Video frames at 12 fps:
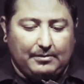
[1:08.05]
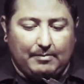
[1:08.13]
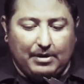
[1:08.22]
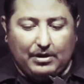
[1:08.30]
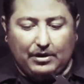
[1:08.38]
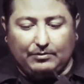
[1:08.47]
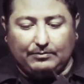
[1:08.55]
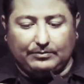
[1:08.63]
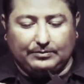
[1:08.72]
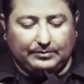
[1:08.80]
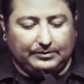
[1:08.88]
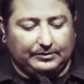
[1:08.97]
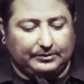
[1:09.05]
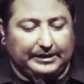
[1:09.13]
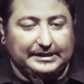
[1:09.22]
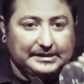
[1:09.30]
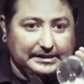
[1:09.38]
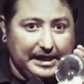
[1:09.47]
Boom.
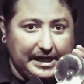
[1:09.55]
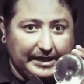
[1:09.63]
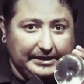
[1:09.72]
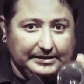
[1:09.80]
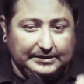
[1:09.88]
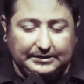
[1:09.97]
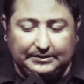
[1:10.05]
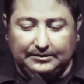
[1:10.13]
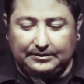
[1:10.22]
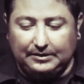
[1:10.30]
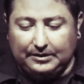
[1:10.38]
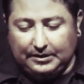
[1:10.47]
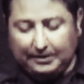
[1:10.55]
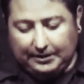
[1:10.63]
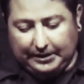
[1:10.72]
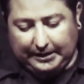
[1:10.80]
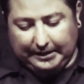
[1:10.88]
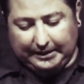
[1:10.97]
This lens
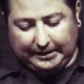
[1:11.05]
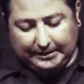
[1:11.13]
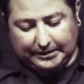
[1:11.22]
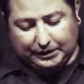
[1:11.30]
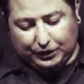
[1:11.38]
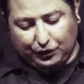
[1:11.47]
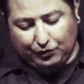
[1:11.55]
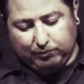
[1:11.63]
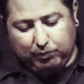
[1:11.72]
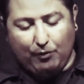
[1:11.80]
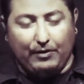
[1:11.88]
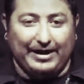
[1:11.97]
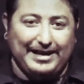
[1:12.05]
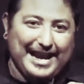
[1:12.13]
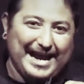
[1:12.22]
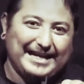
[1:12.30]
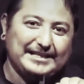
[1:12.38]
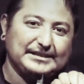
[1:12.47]
is
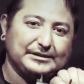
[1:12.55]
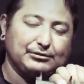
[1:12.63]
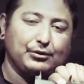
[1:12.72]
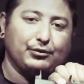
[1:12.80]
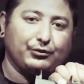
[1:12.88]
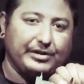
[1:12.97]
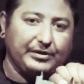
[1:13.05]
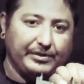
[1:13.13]
2.903.